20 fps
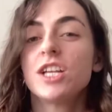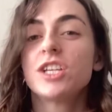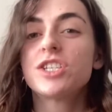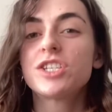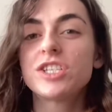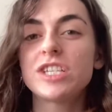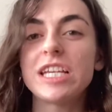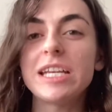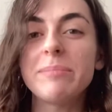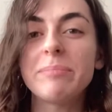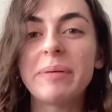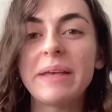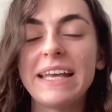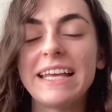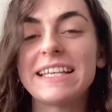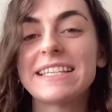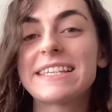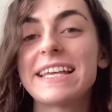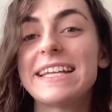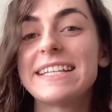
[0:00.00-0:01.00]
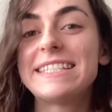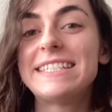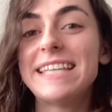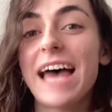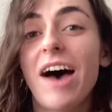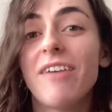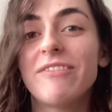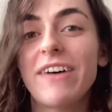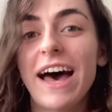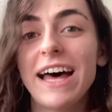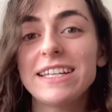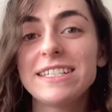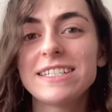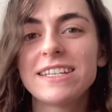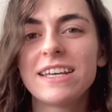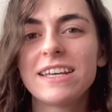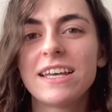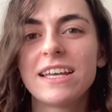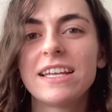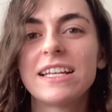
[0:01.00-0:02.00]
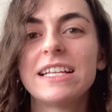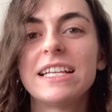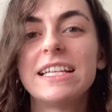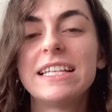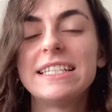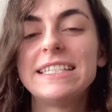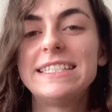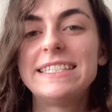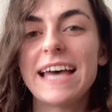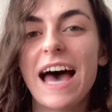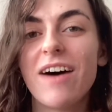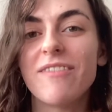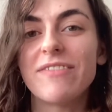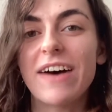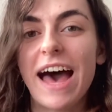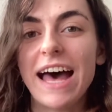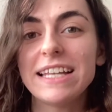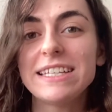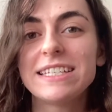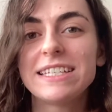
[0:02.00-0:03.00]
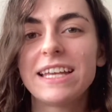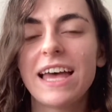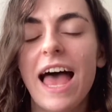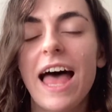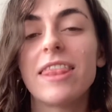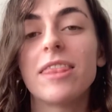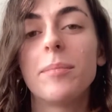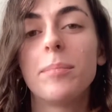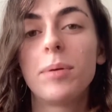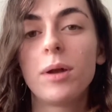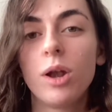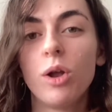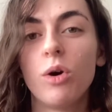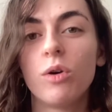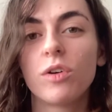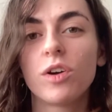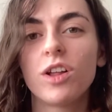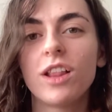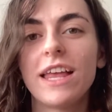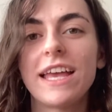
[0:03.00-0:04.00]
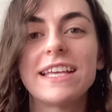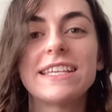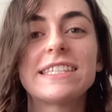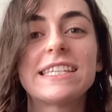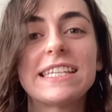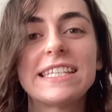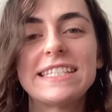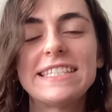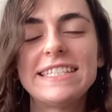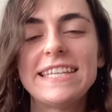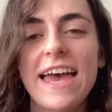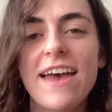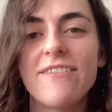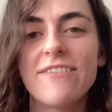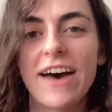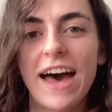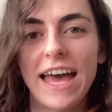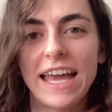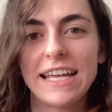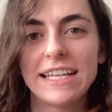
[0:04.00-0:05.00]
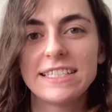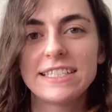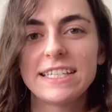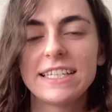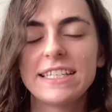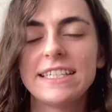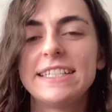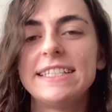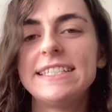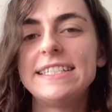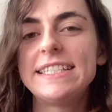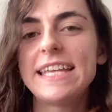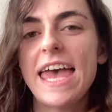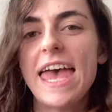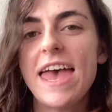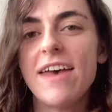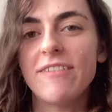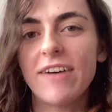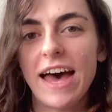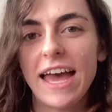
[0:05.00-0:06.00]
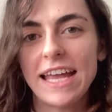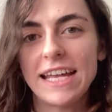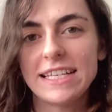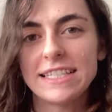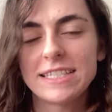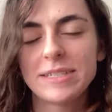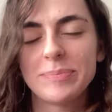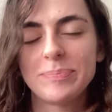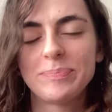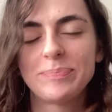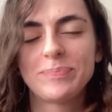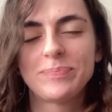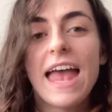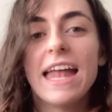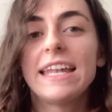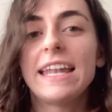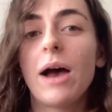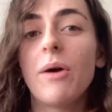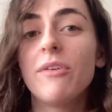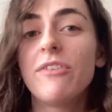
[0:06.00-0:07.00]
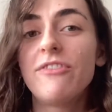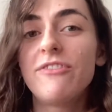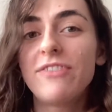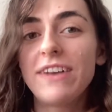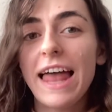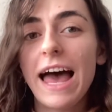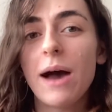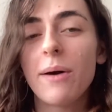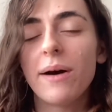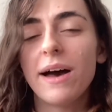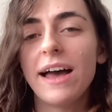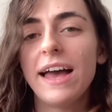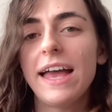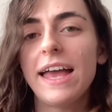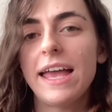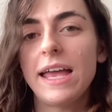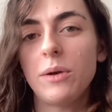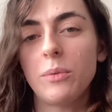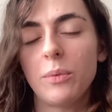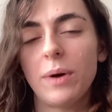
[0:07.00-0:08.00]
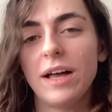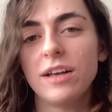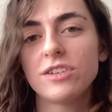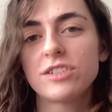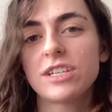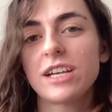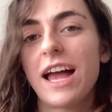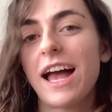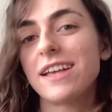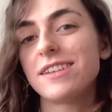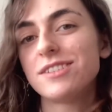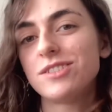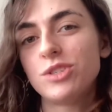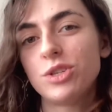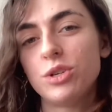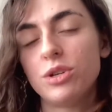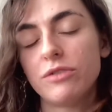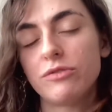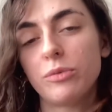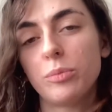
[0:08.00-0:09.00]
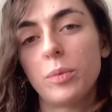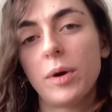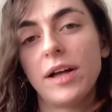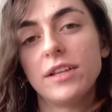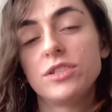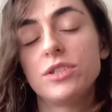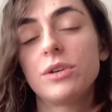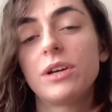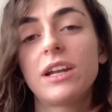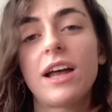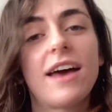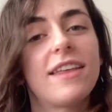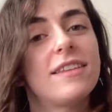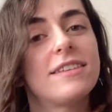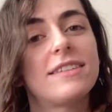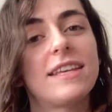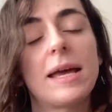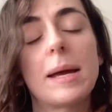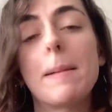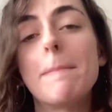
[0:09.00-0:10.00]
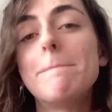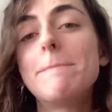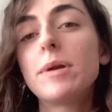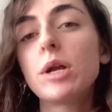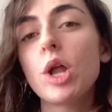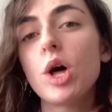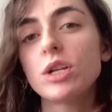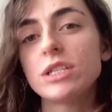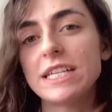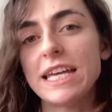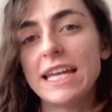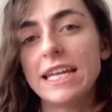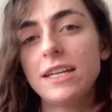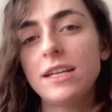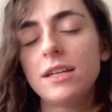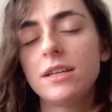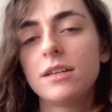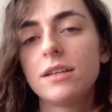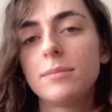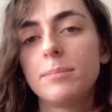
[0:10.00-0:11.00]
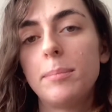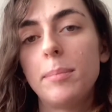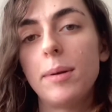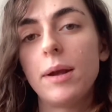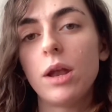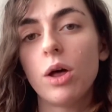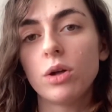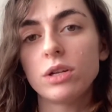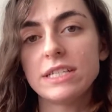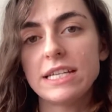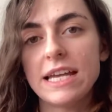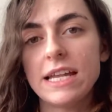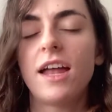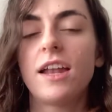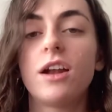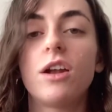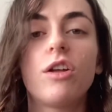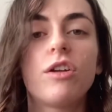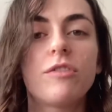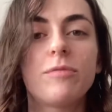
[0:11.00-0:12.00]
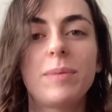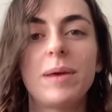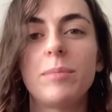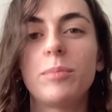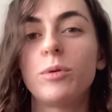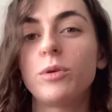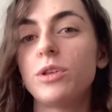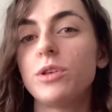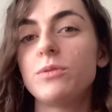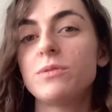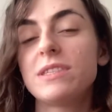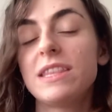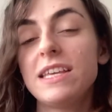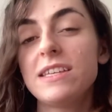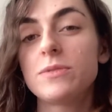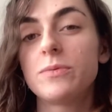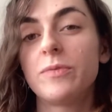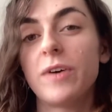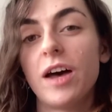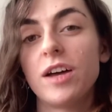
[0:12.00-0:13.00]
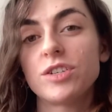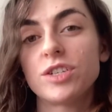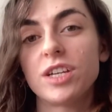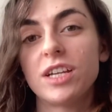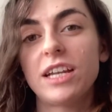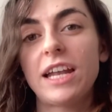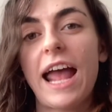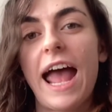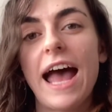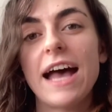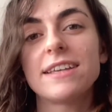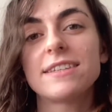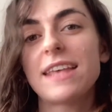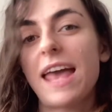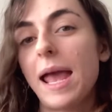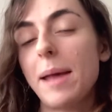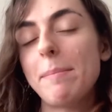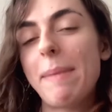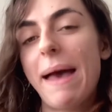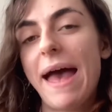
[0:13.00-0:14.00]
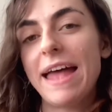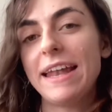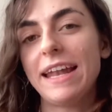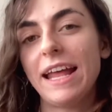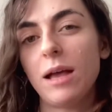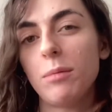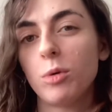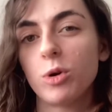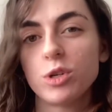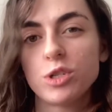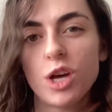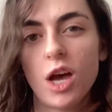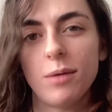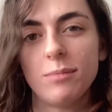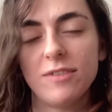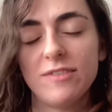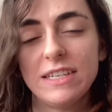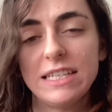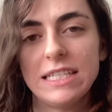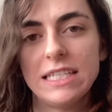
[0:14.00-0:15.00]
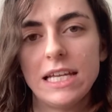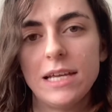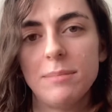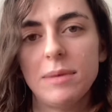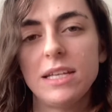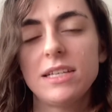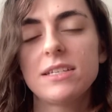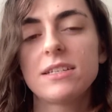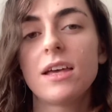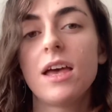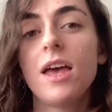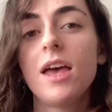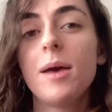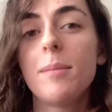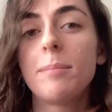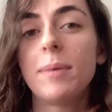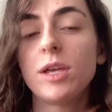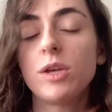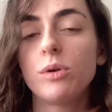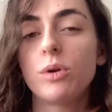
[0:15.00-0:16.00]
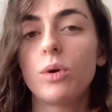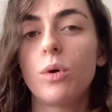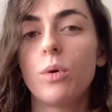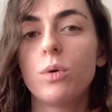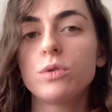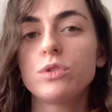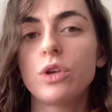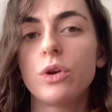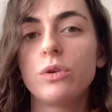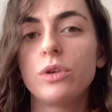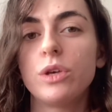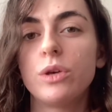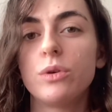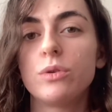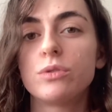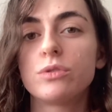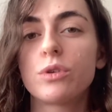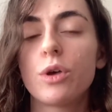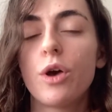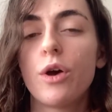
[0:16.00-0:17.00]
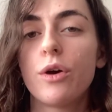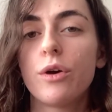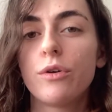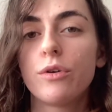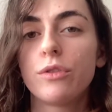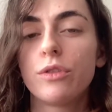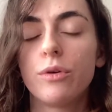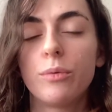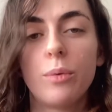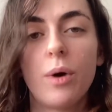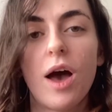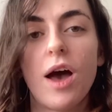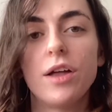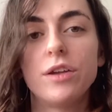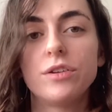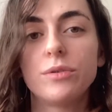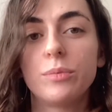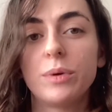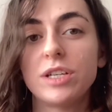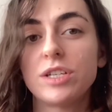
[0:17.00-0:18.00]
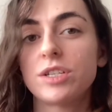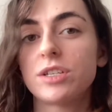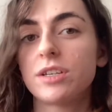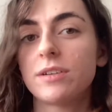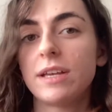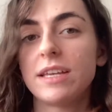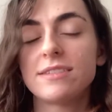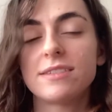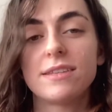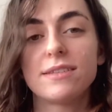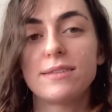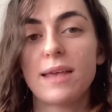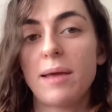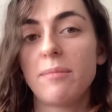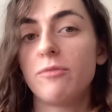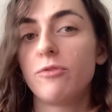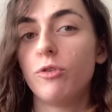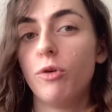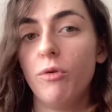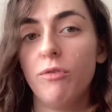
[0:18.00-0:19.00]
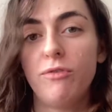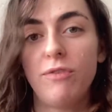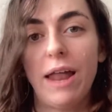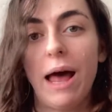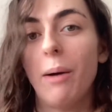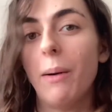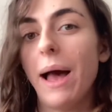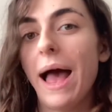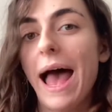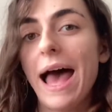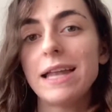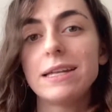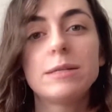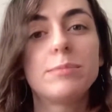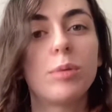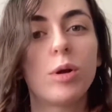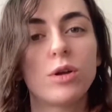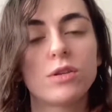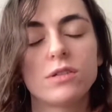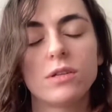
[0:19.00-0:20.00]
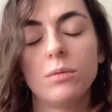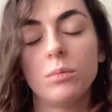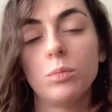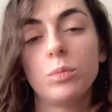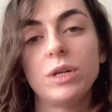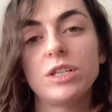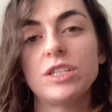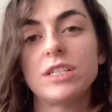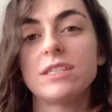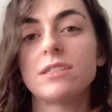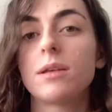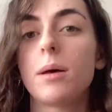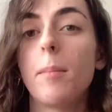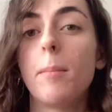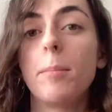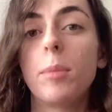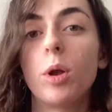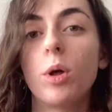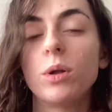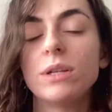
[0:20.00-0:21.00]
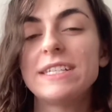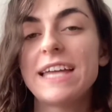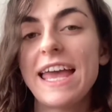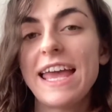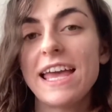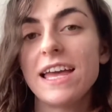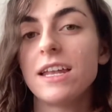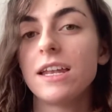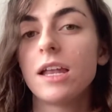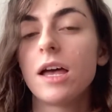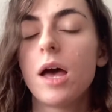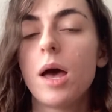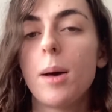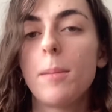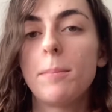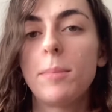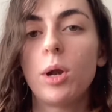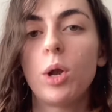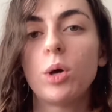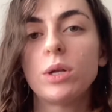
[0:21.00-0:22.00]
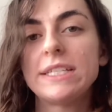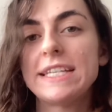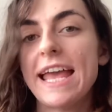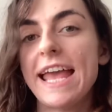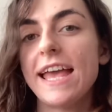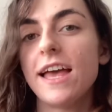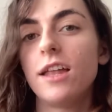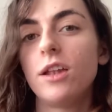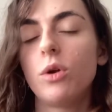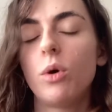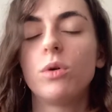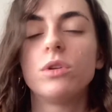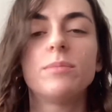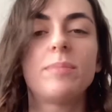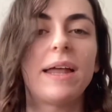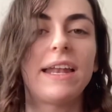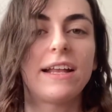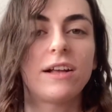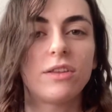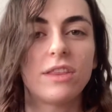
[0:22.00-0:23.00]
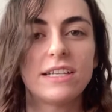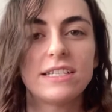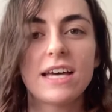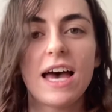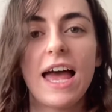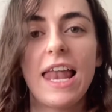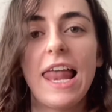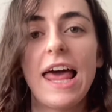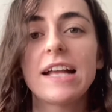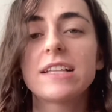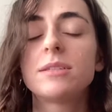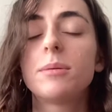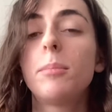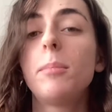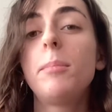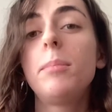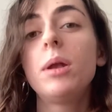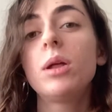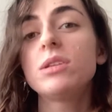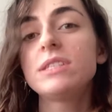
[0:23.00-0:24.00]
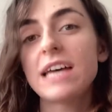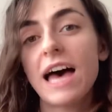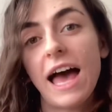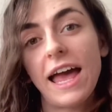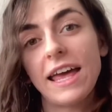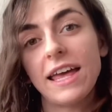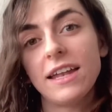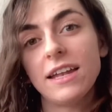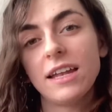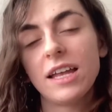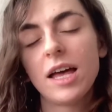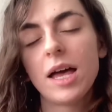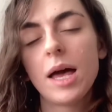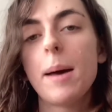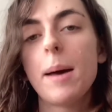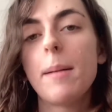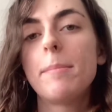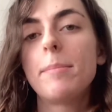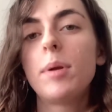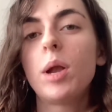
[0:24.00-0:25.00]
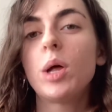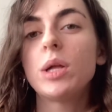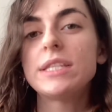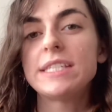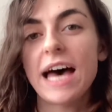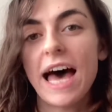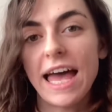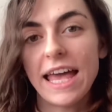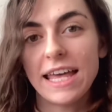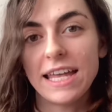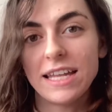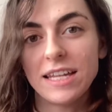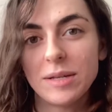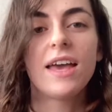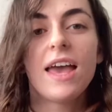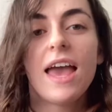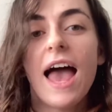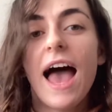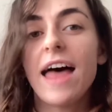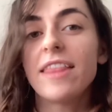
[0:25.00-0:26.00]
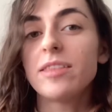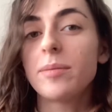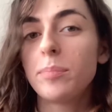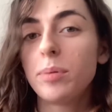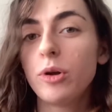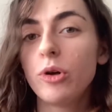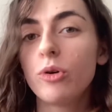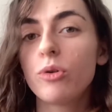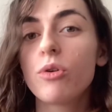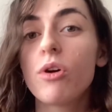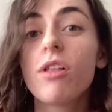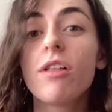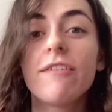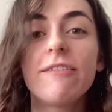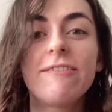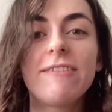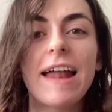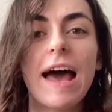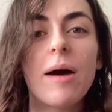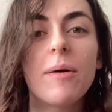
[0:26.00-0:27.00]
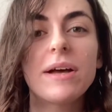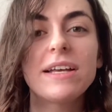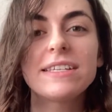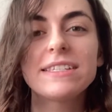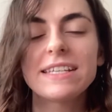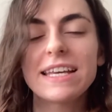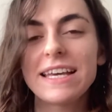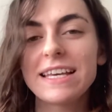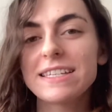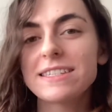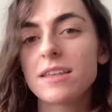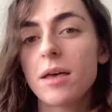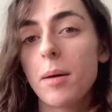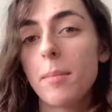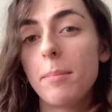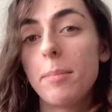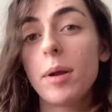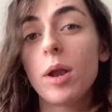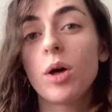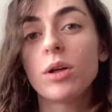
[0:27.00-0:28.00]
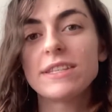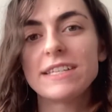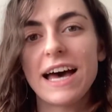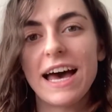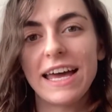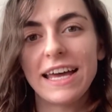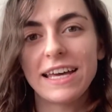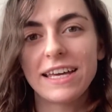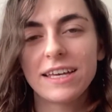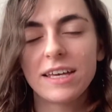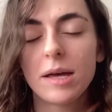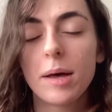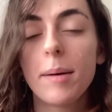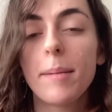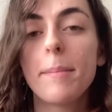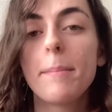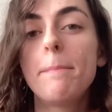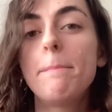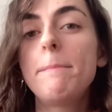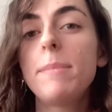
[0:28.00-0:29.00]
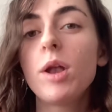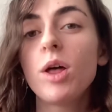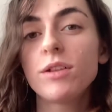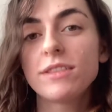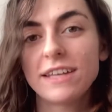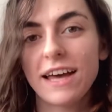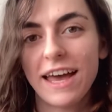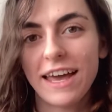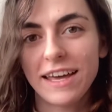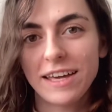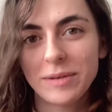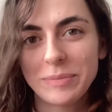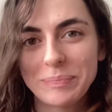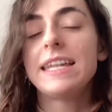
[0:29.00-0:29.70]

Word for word: Sheep is davad, davad, and the plural is devaid, devaid. Now, flower in Welsh has two different words. You can either say blodin, blodin, and a lot of people use this version as a pet name or a term of endearment, but you can also use the word which is the same for flower and blossom, which is blodein, blodein, or depending on the dialect, blodaien, blodaien. And the plural flowers is blodai, blodai.